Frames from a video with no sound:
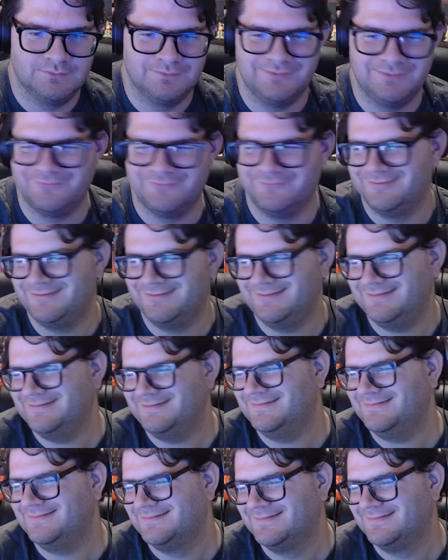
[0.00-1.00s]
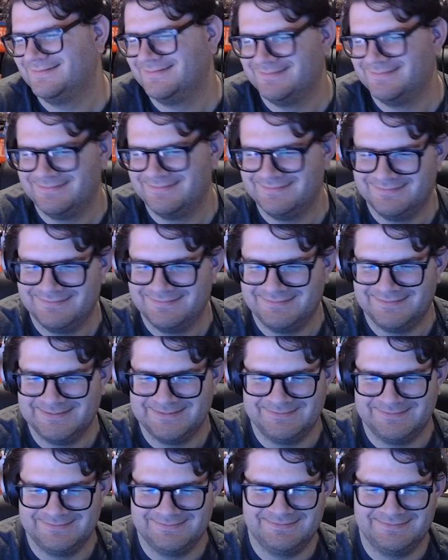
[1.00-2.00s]
Really?
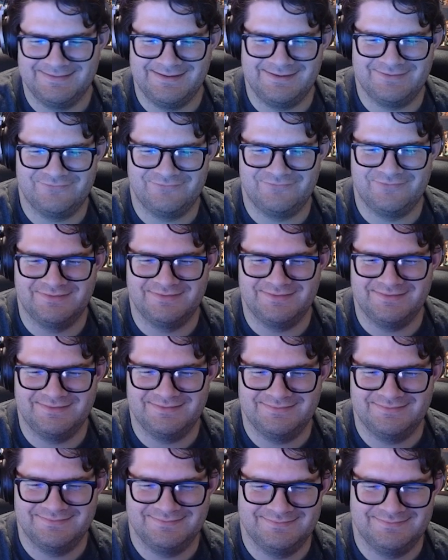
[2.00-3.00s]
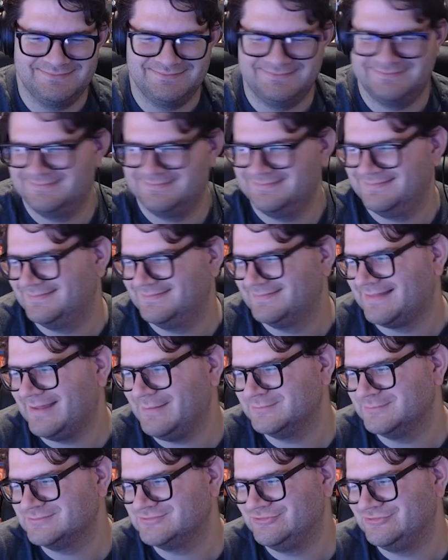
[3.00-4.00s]
That's funny. That
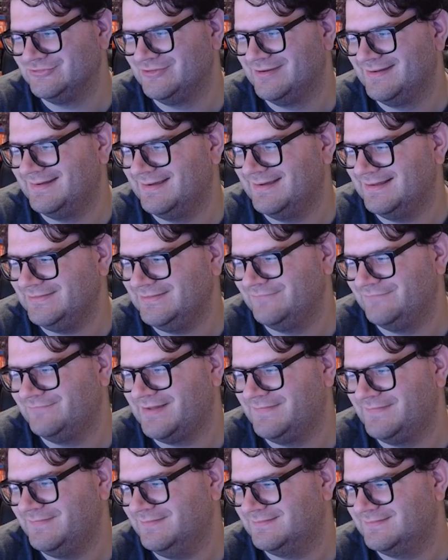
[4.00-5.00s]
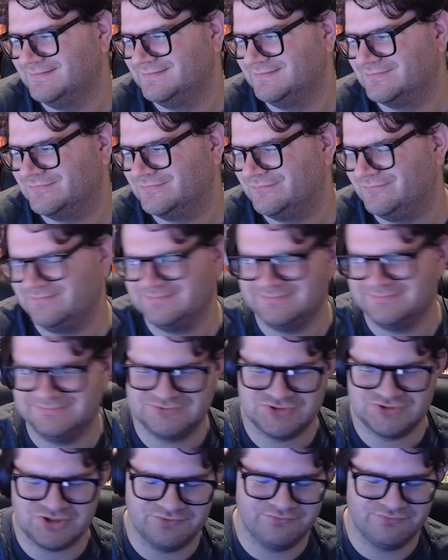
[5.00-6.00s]
was great. I love that. This is
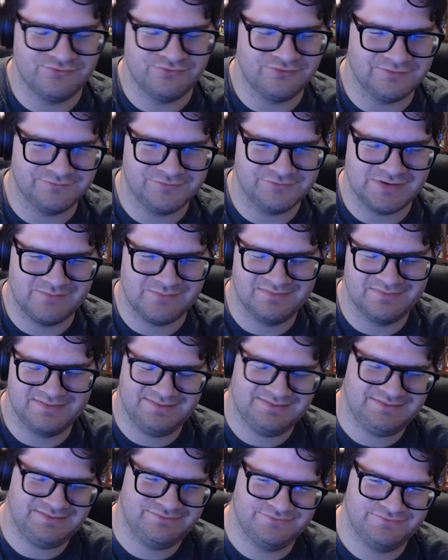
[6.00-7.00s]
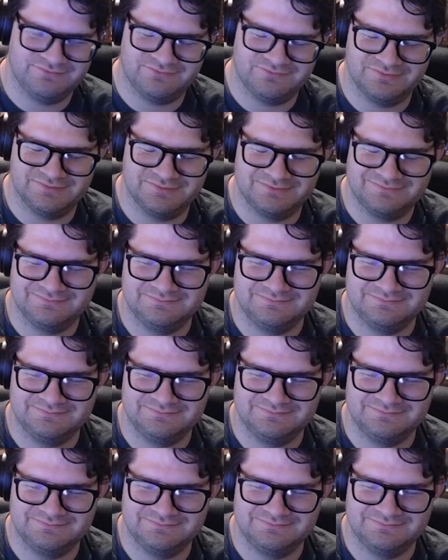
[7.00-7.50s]
chock full of comedy. I love this one.